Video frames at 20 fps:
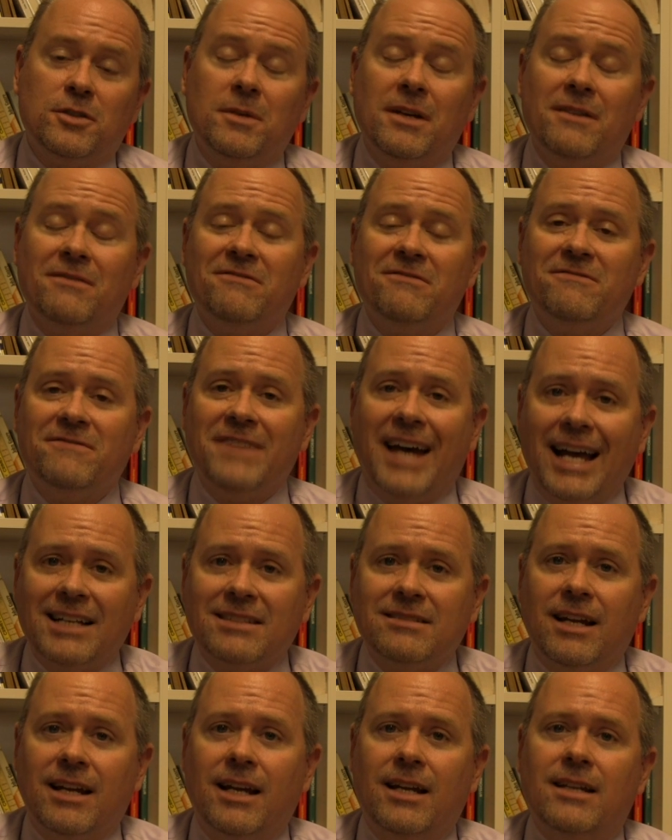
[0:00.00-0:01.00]
be a
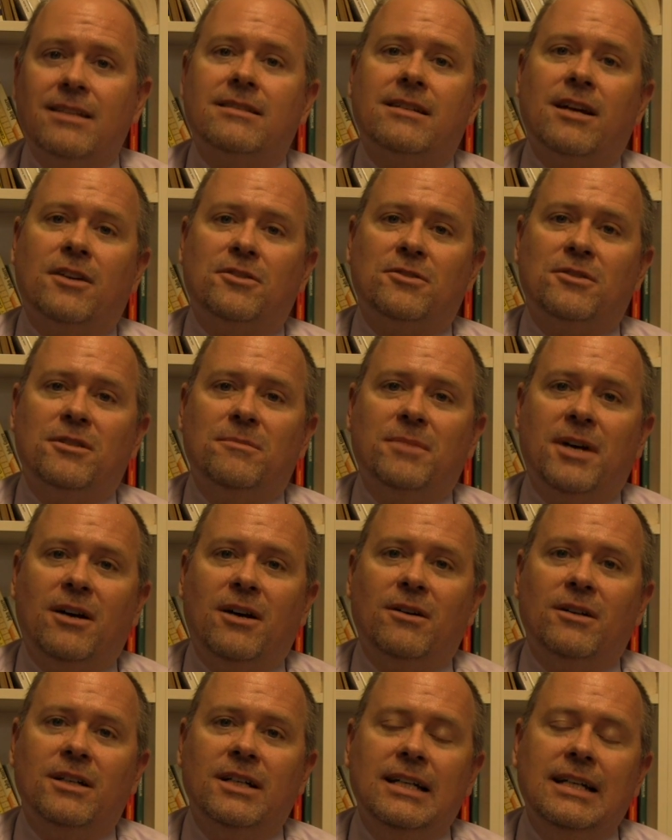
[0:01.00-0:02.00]
fascinating discussion
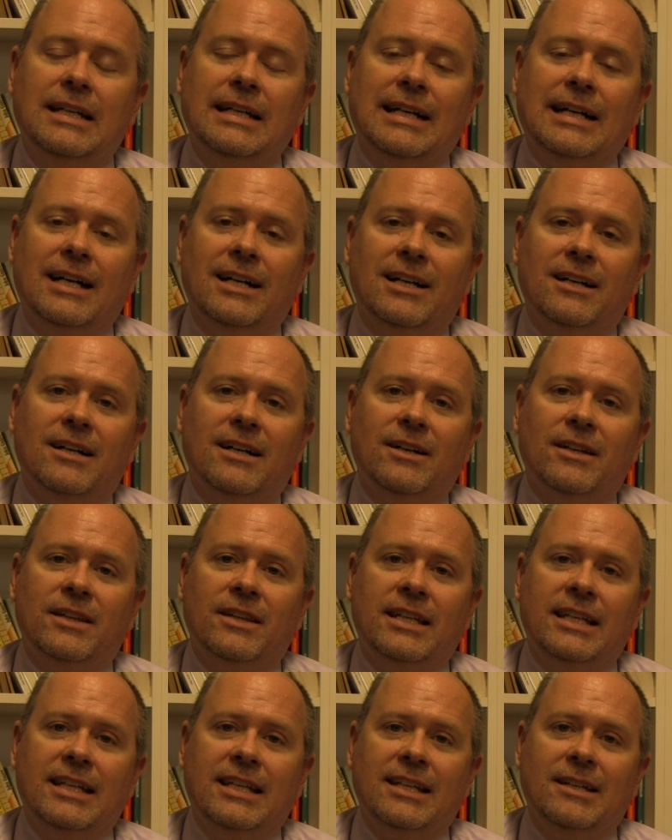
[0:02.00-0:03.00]
about
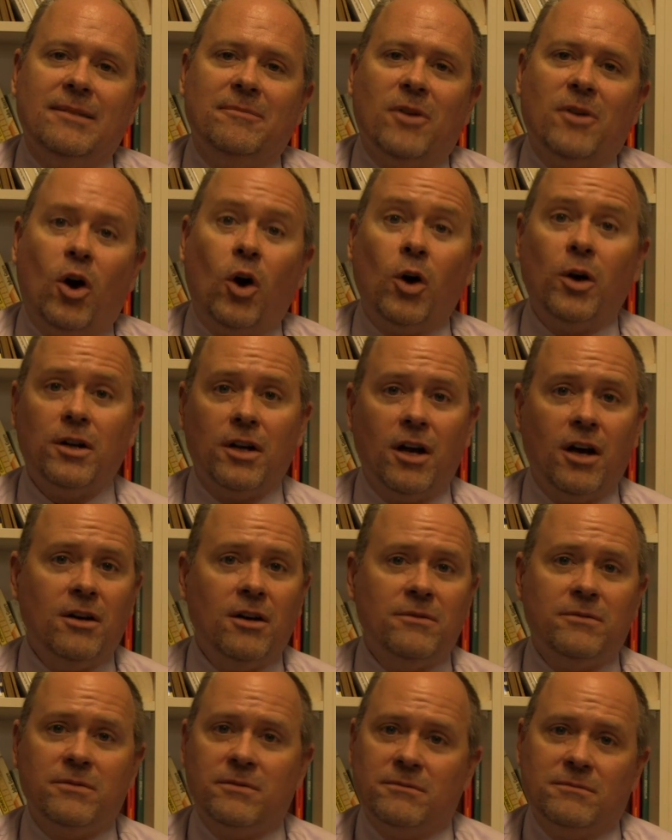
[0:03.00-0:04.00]
the art
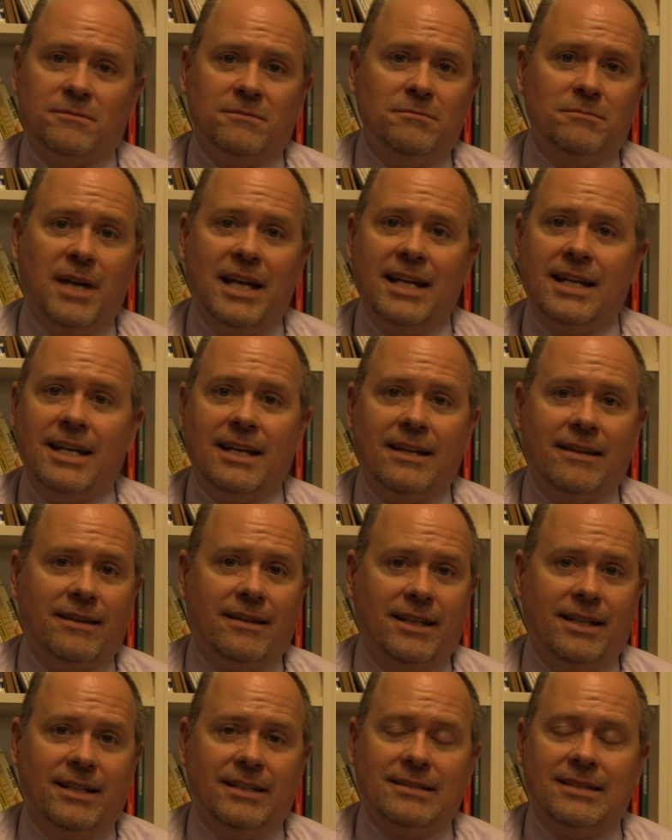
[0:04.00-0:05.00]
of making
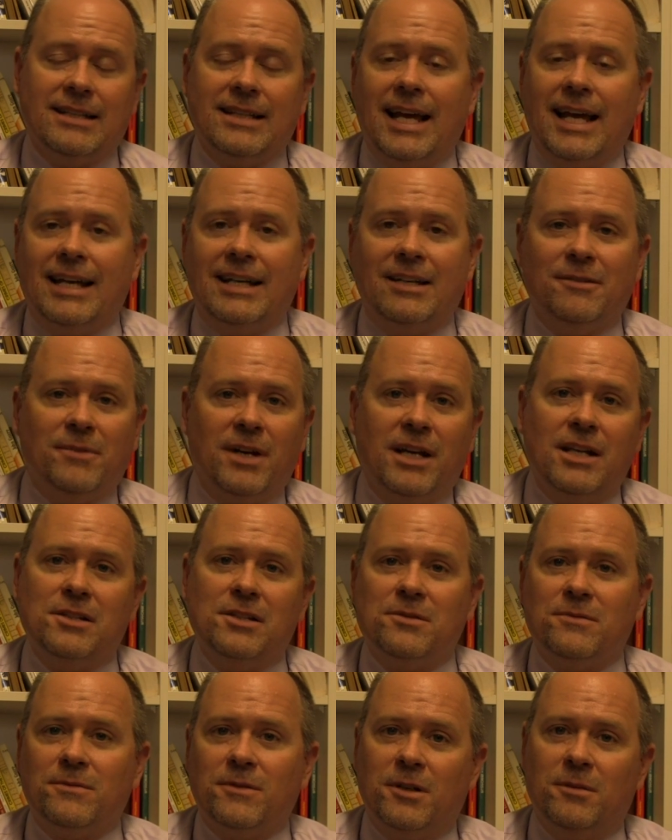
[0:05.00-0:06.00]
things, and that can
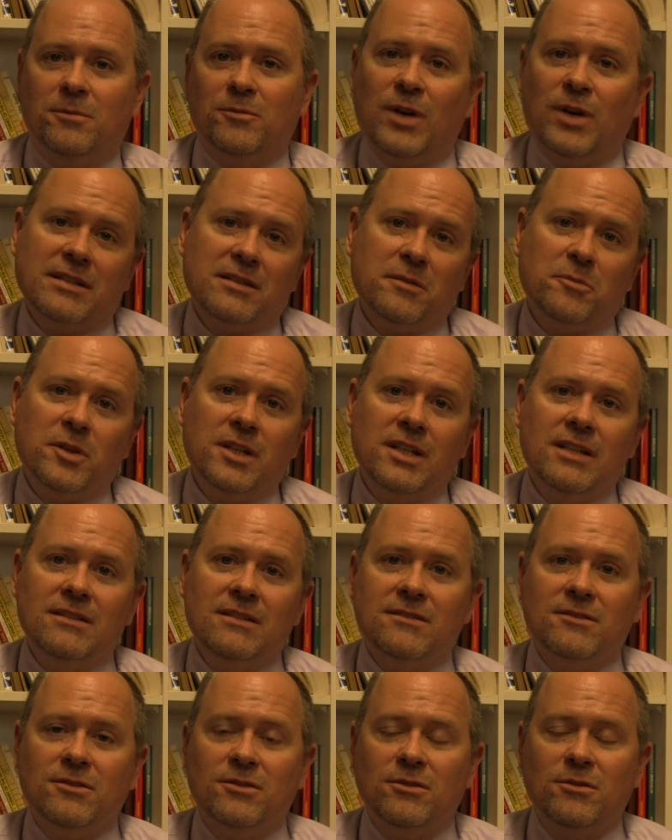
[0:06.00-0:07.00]
range from
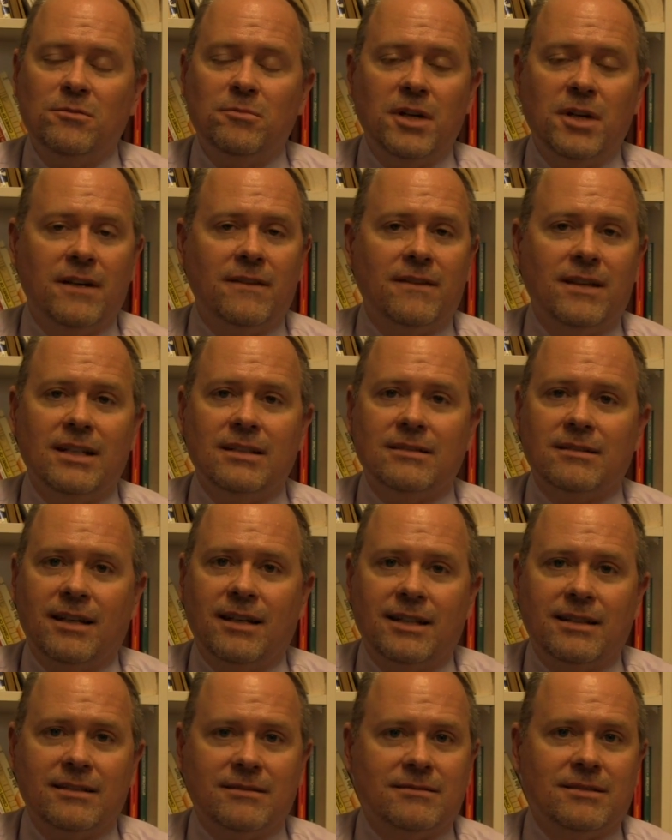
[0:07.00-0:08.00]
recipes to big things
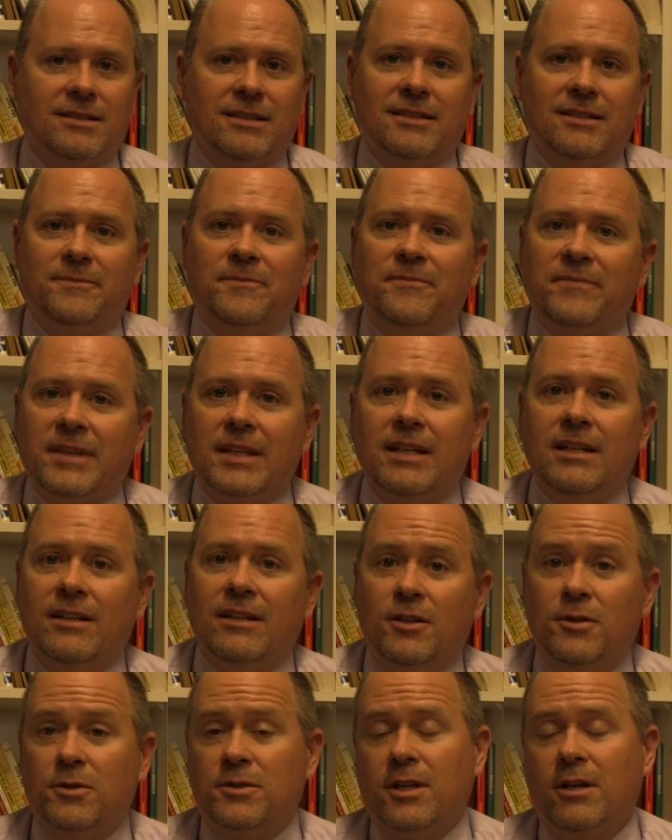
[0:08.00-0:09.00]
like
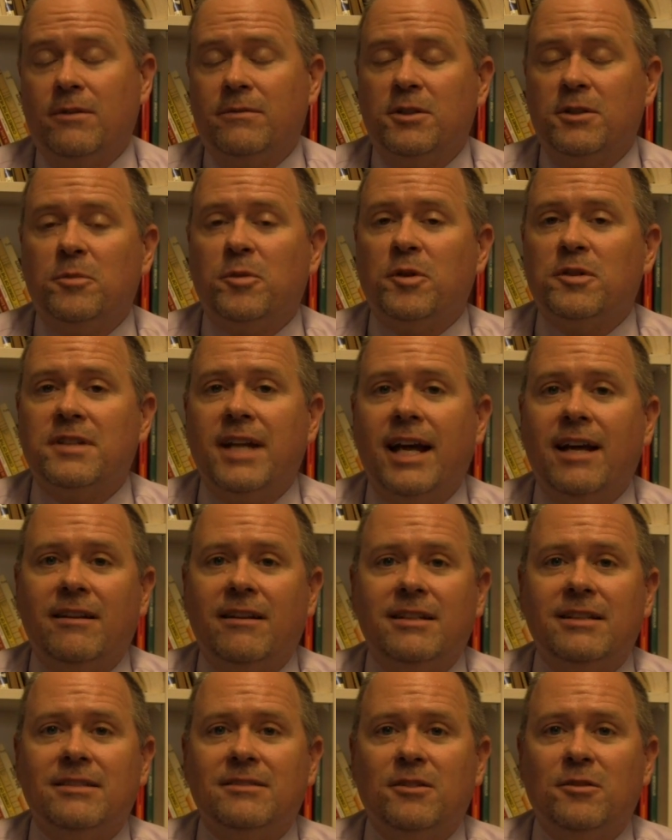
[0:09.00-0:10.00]
yourself and your
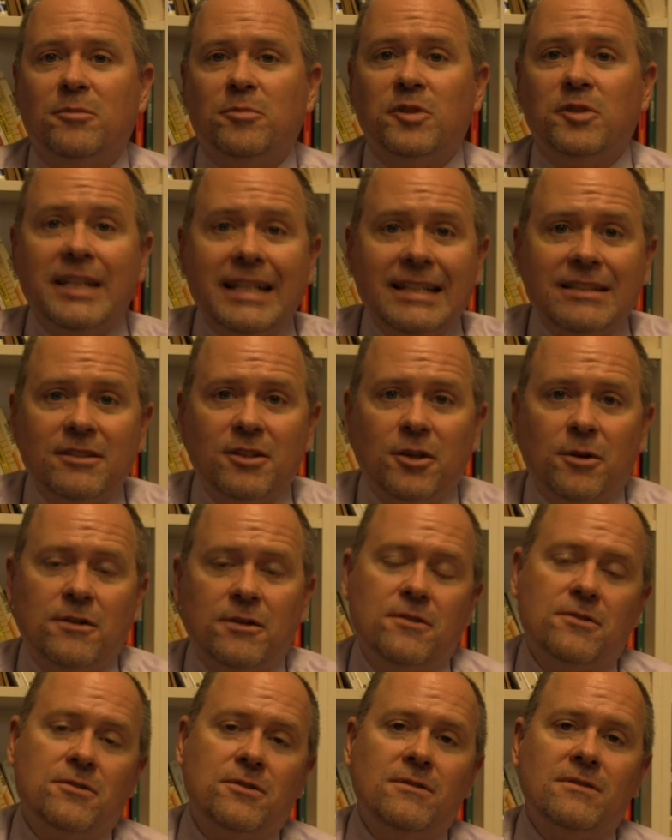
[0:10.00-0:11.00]
personality. So please
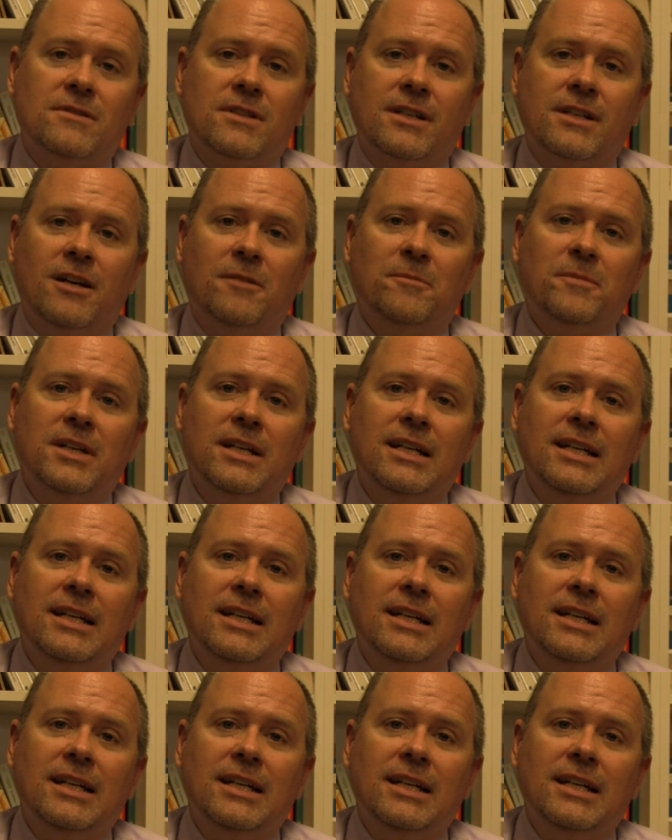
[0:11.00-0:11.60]
encourage your students to come.